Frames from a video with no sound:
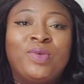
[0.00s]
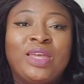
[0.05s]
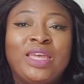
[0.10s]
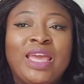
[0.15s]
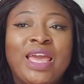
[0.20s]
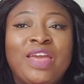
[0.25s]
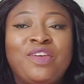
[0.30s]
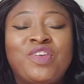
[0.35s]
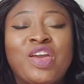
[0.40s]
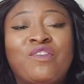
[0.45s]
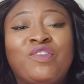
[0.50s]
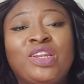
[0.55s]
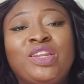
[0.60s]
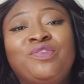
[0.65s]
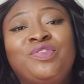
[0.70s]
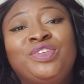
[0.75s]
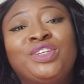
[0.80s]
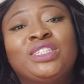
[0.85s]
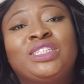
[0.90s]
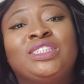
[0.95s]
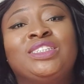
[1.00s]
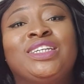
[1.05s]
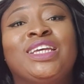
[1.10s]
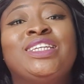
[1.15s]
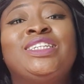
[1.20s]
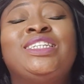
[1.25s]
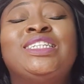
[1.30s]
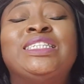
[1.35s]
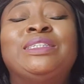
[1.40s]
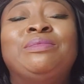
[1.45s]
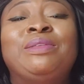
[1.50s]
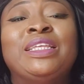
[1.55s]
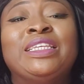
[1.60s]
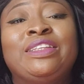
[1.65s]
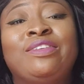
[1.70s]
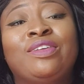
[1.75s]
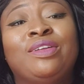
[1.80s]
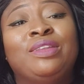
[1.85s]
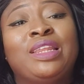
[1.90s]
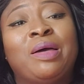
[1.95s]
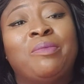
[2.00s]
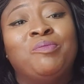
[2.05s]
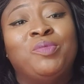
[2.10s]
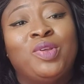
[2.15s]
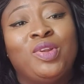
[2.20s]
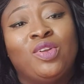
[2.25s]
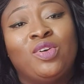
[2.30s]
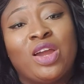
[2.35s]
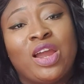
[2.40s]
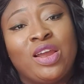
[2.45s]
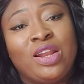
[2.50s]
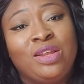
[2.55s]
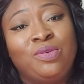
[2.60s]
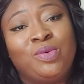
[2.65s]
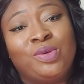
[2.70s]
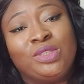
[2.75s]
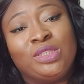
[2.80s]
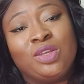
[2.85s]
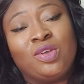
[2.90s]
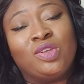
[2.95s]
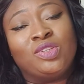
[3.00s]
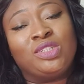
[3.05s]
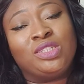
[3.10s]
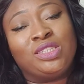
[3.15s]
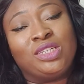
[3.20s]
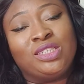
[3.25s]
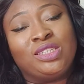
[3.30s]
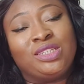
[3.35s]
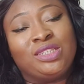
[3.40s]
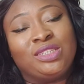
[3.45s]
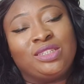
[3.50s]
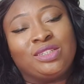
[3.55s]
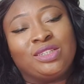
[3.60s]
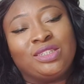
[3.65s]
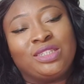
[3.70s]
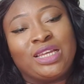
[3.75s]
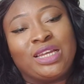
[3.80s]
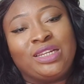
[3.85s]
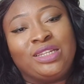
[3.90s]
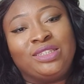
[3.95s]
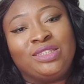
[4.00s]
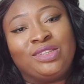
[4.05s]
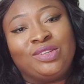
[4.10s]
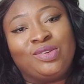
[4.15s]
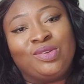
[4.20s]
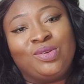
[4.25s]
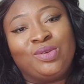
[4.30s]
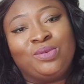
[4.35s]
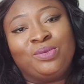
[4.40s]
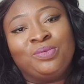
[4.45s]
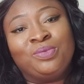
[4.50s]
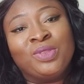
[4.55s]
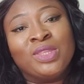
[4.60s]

yeah if you have any video suggestions please leave them down below I really want all suggestions because I need to know